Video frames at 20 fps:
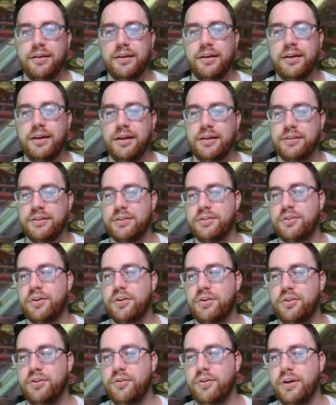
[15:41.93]
is to
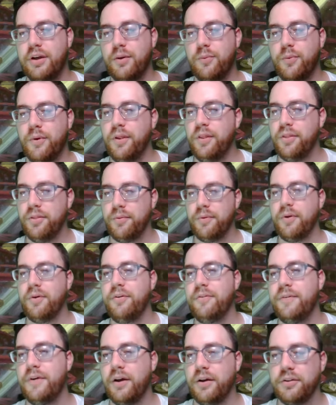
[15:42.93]
start doing it with Throne
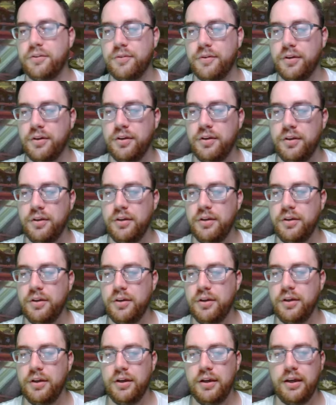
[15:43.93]
of Eldrine,
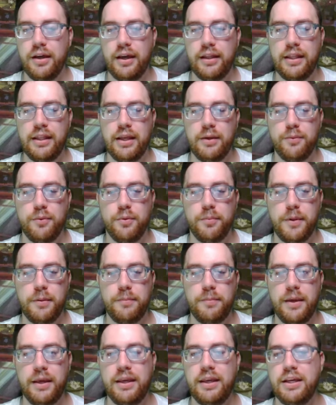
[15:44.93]
and they will be
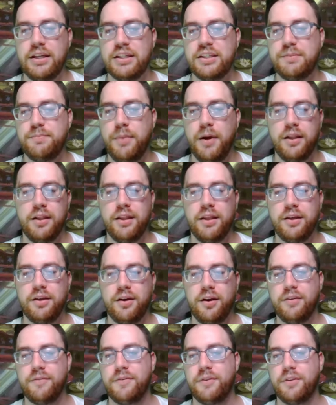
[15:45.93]
making a spotlight
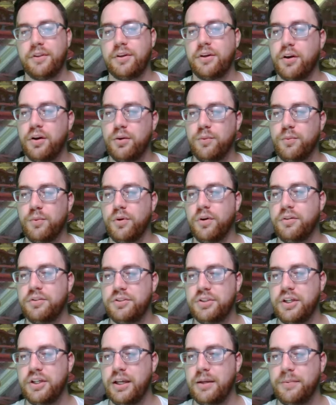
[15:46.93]
card for the current world
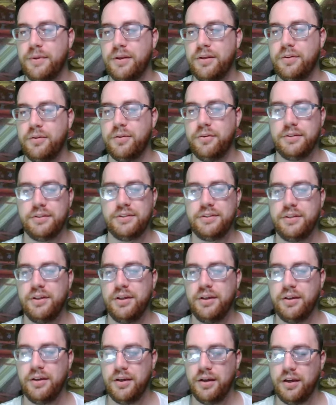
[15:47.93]
champion, who is
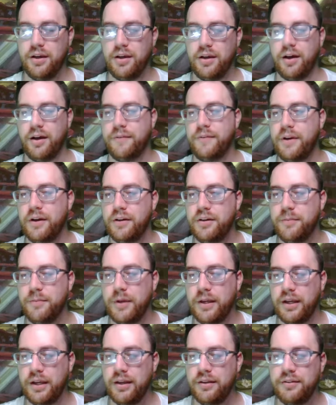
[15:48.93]
Javier
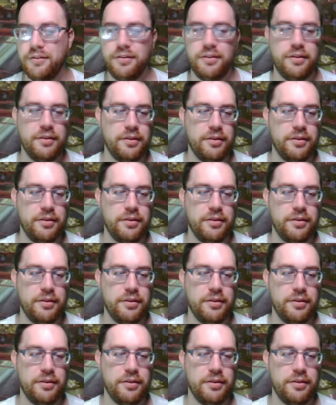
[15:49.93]
Dominguez.